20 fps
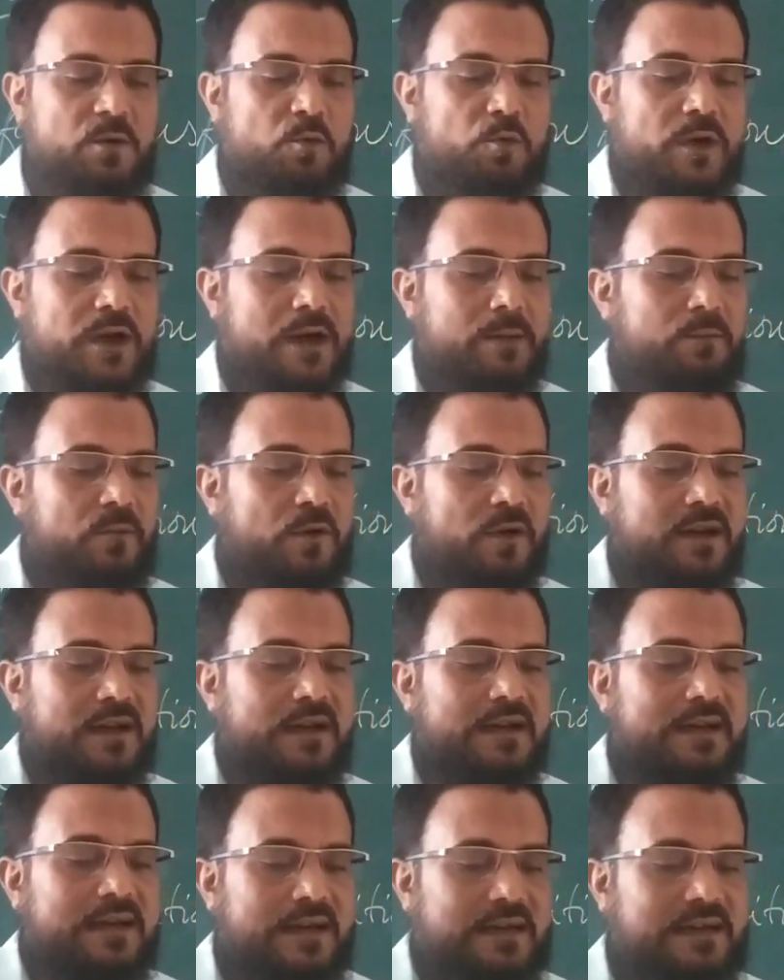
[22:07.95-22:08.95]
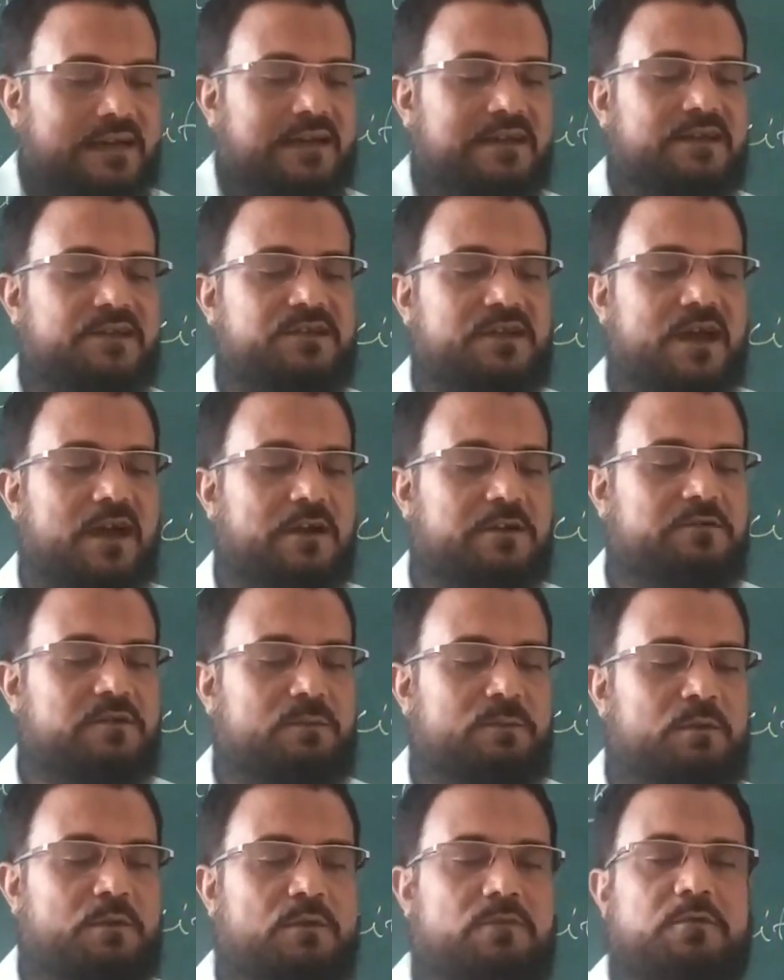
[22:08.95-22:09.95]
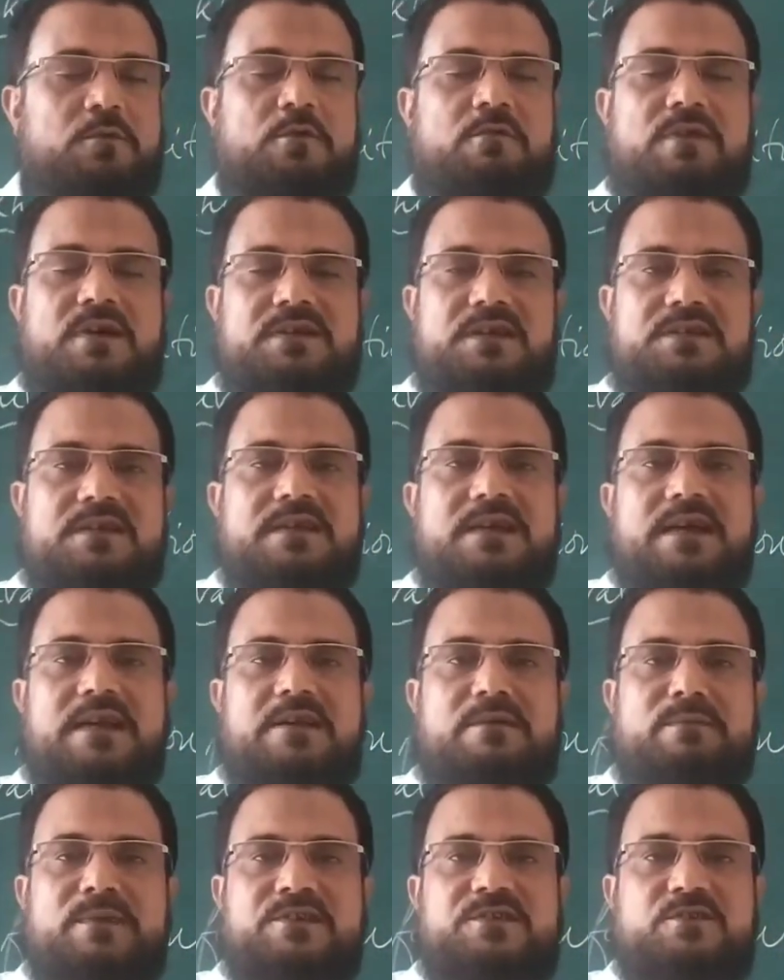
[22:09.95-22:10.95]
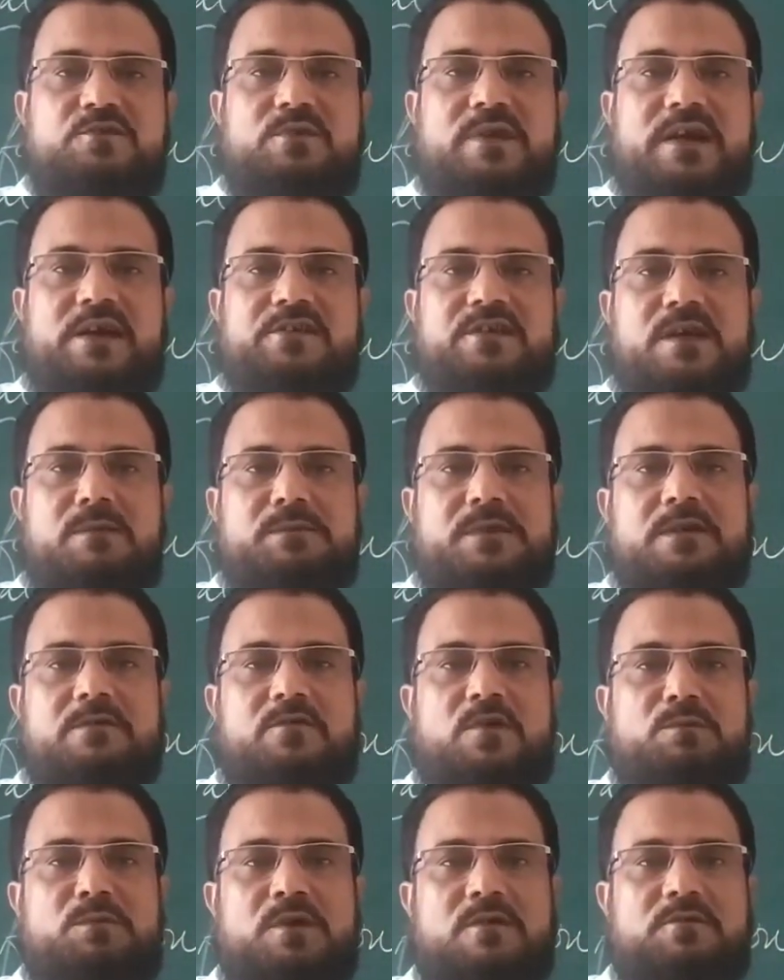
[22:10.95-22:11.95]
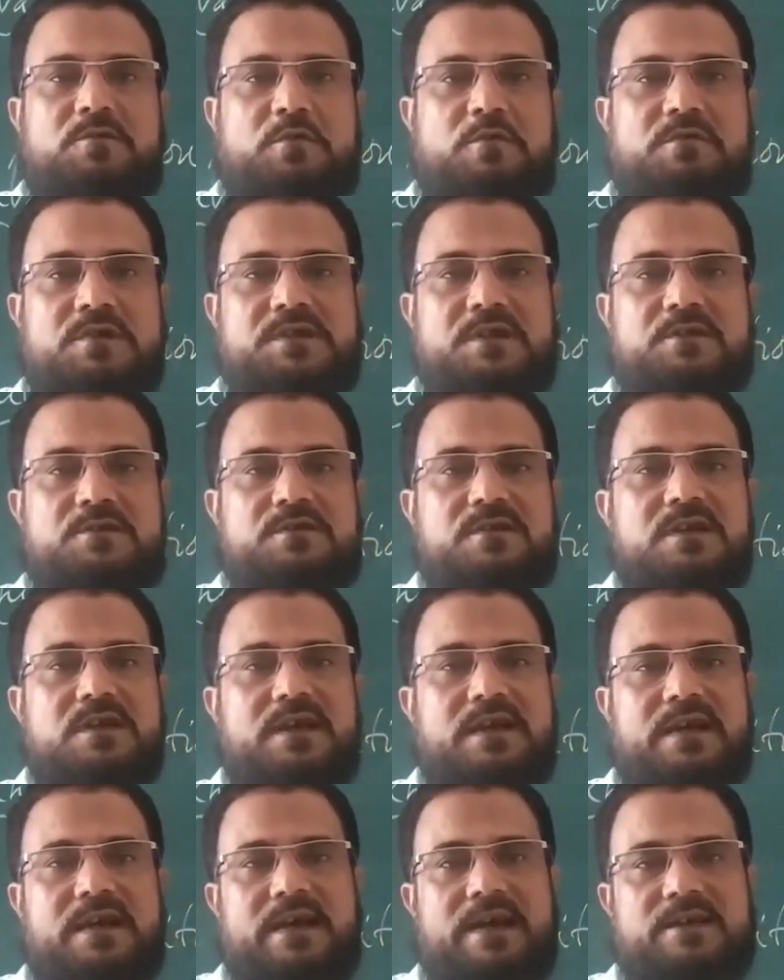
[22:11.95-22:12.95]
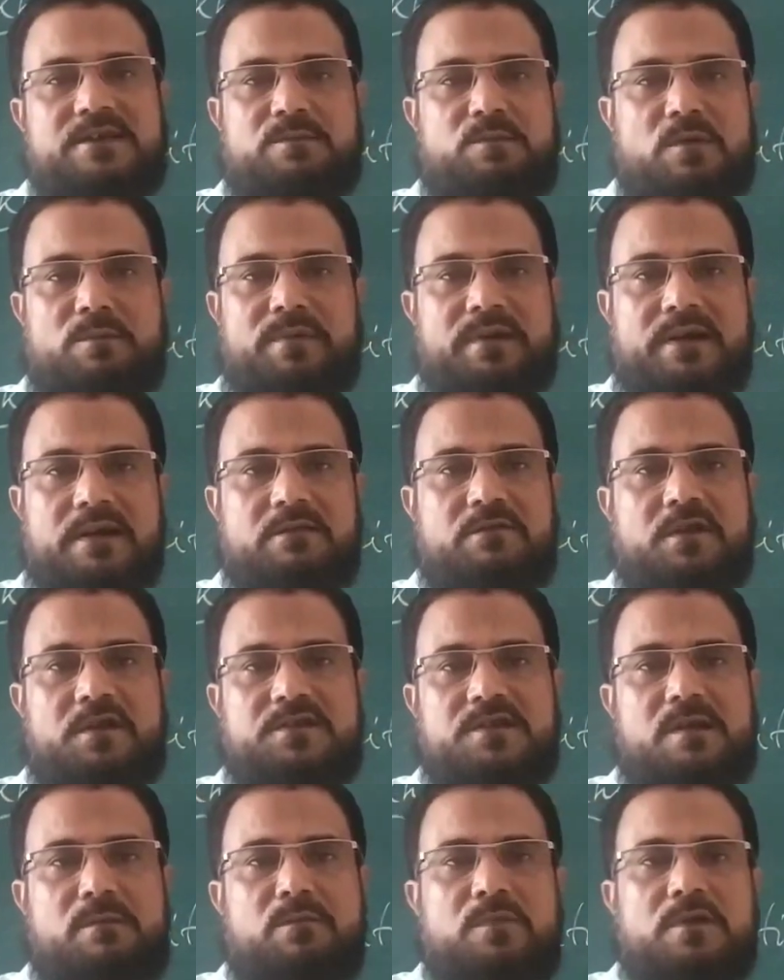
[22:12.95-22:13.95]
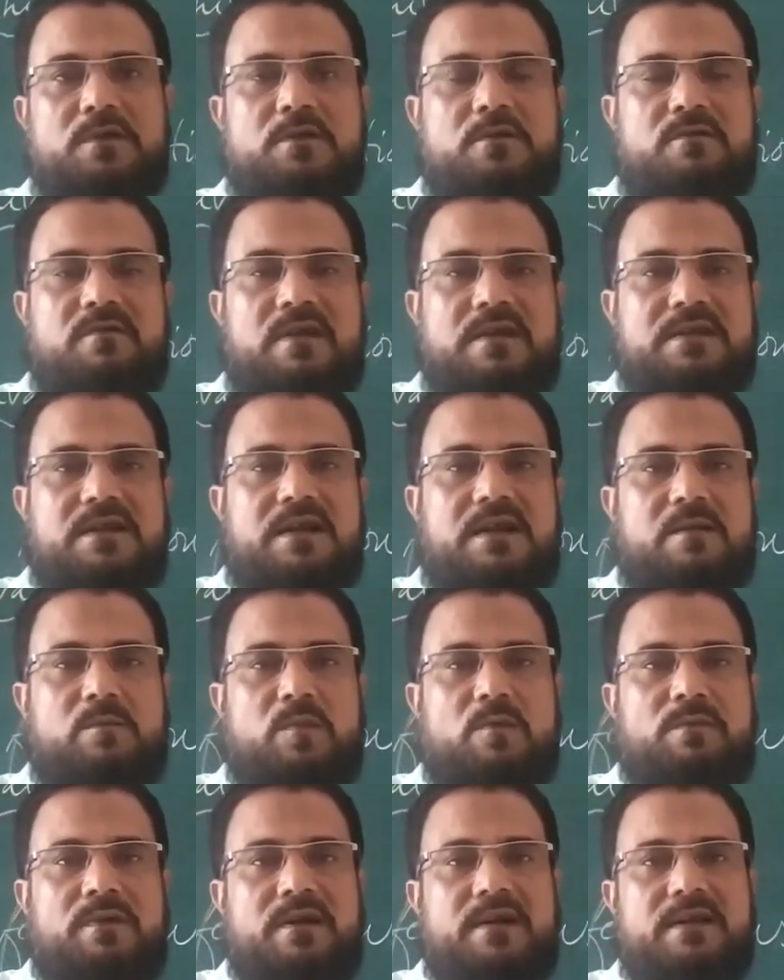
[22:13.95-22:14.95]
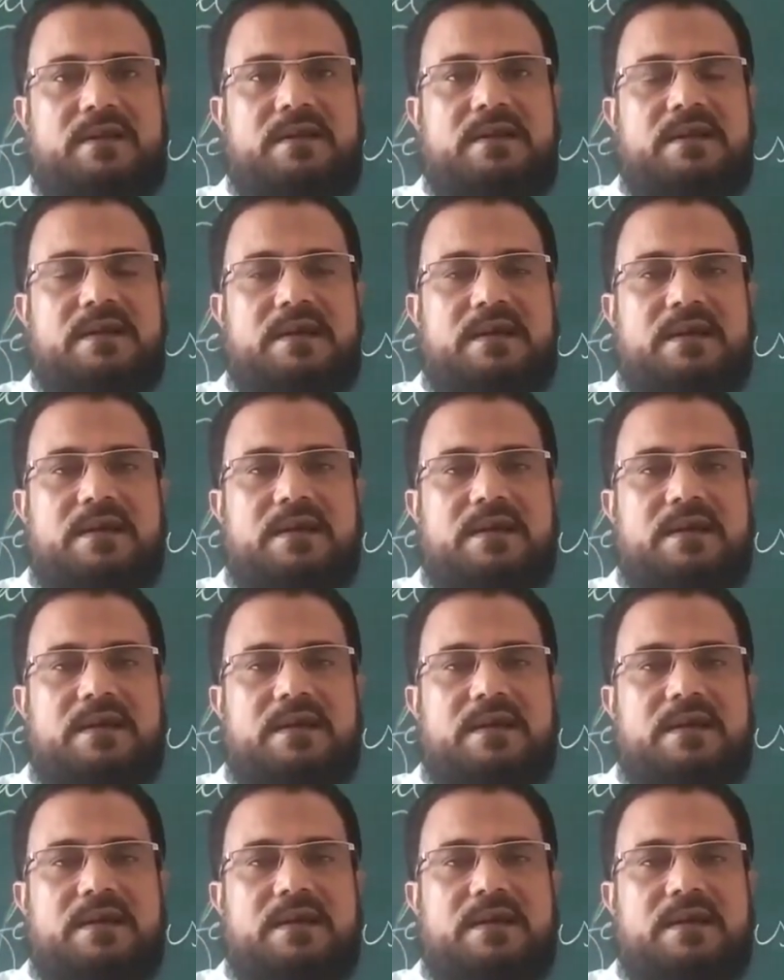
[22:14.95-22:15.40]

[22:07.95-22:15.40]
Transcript: We have not inherited this art from our forefathers. Inherit means to get something from your forefathers as a property. For example, your father had property.